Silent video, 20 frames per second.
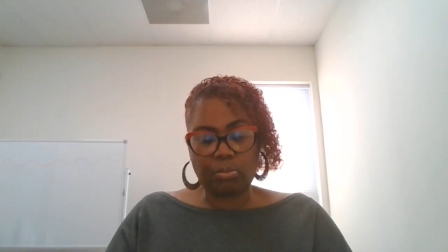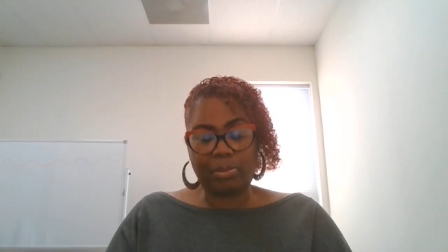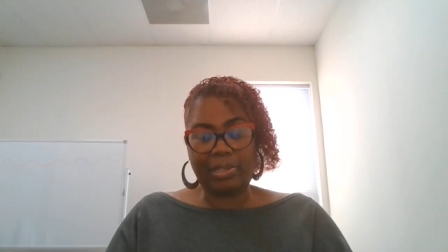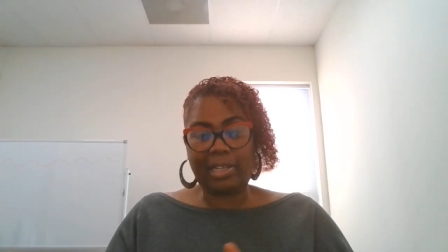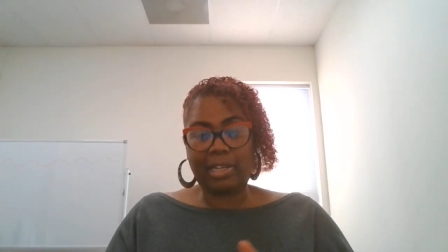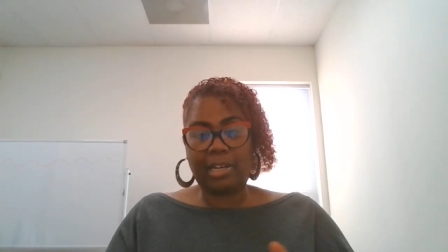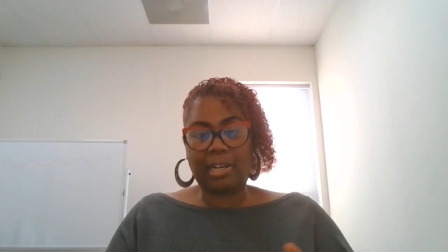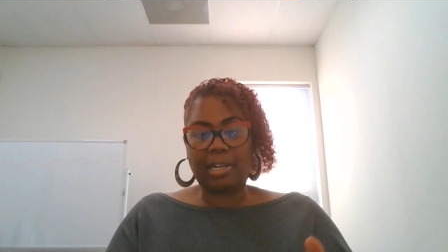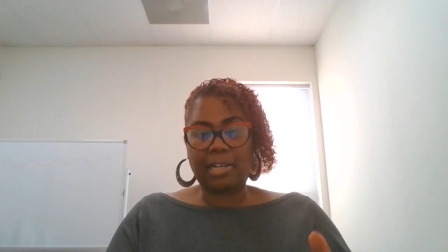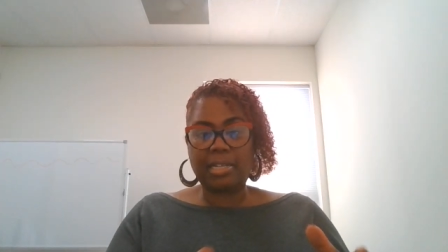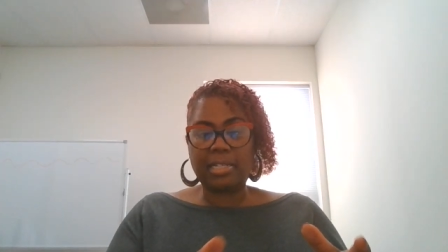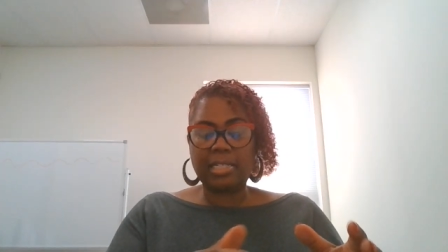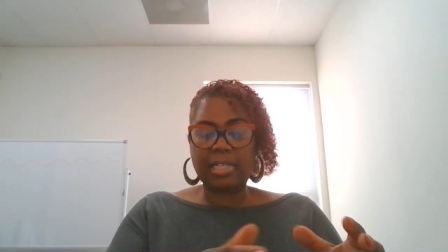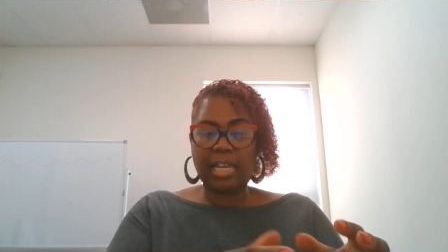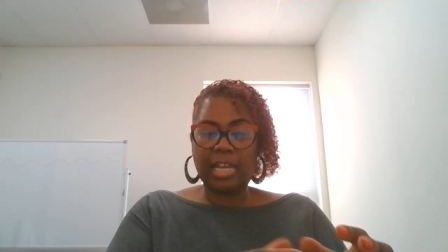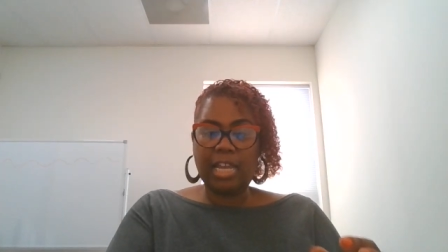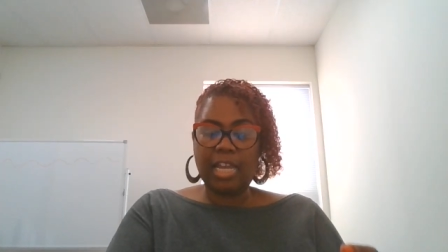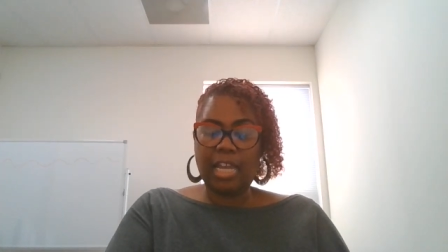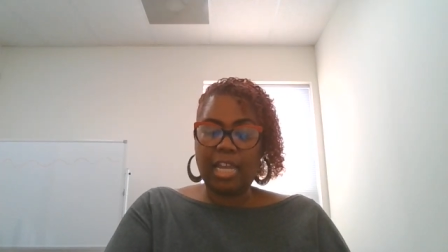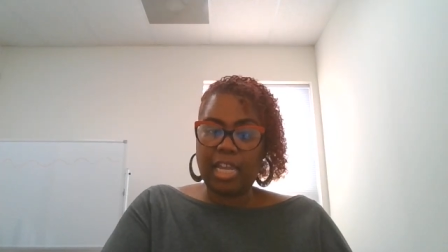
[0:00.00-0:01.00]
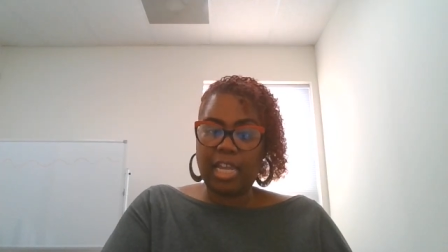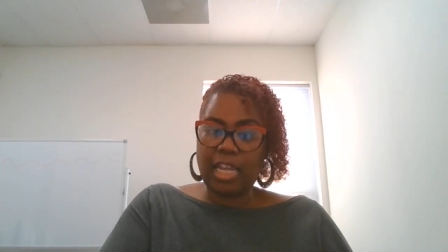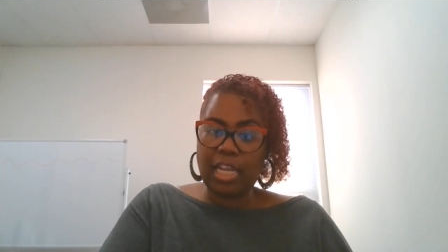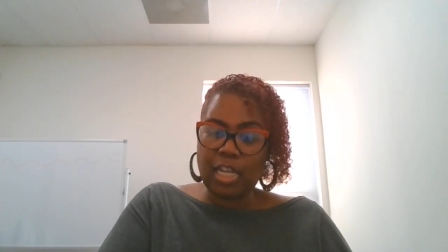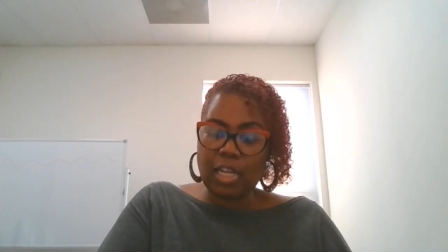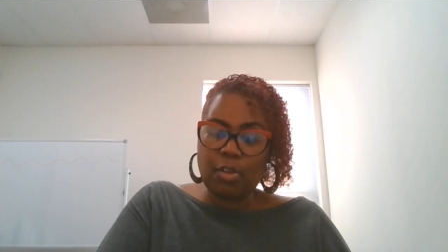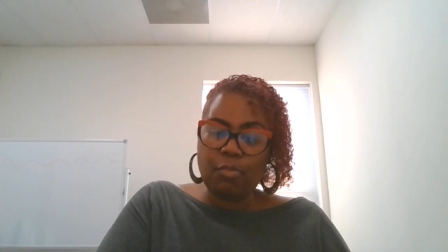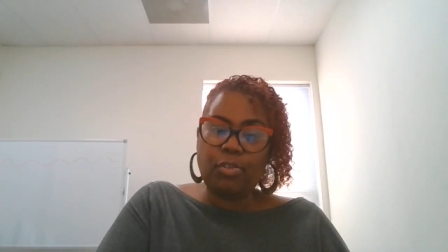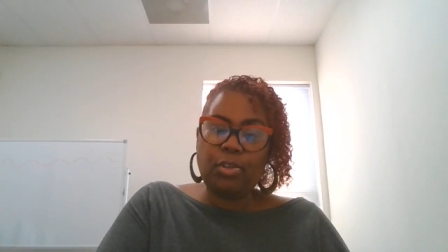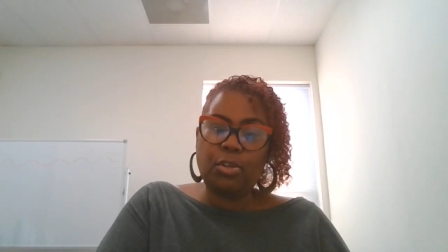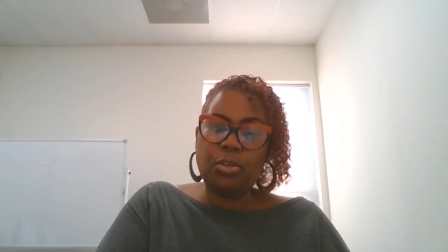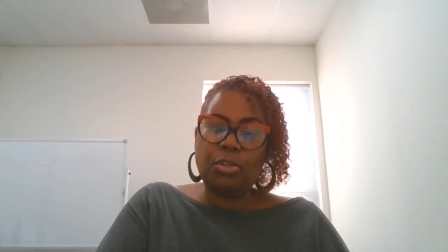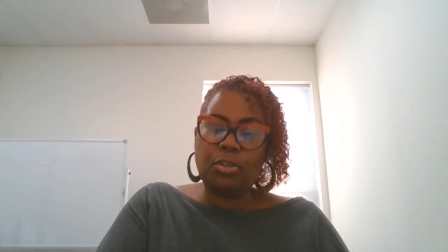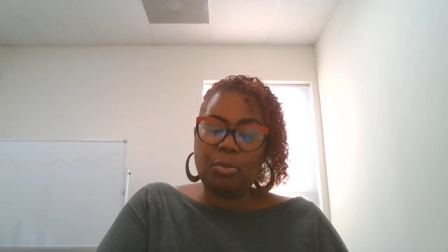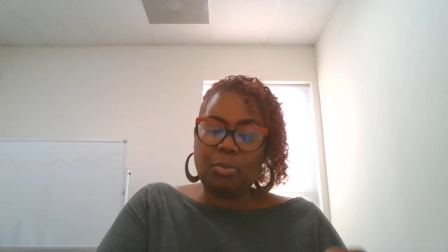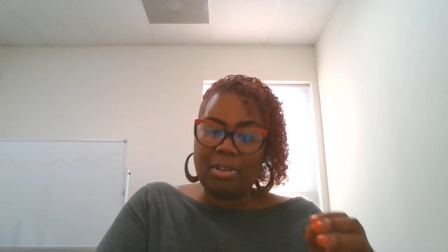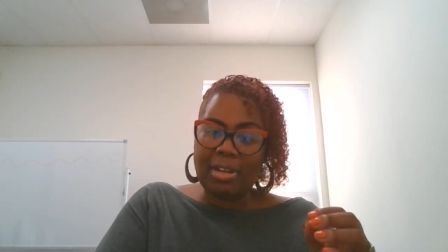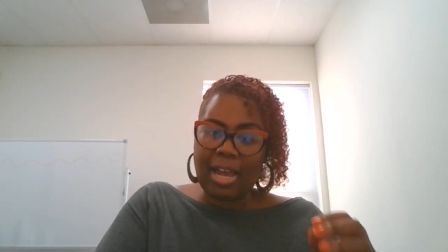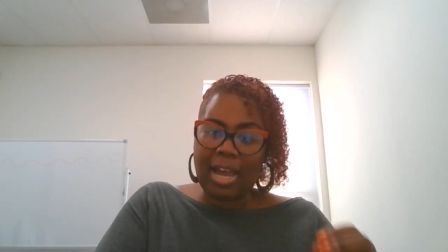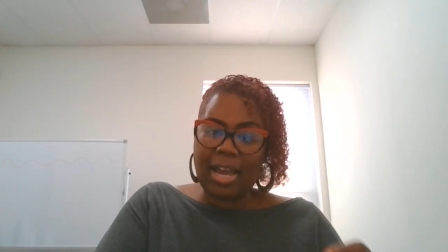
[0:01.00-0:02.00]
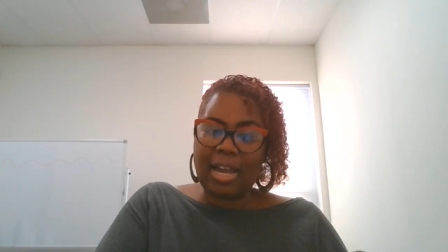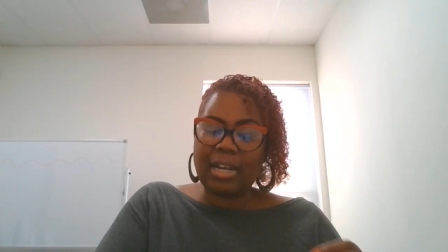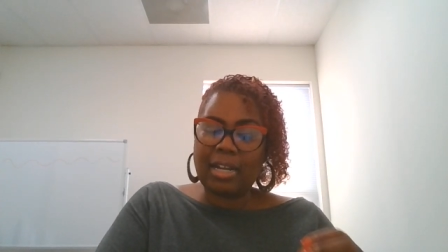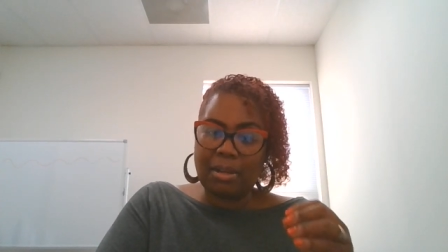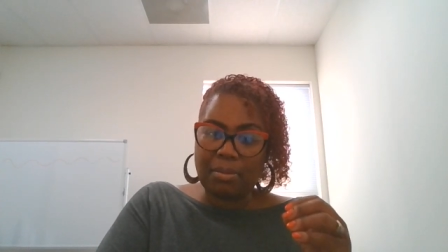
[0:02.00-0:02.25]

because if you do not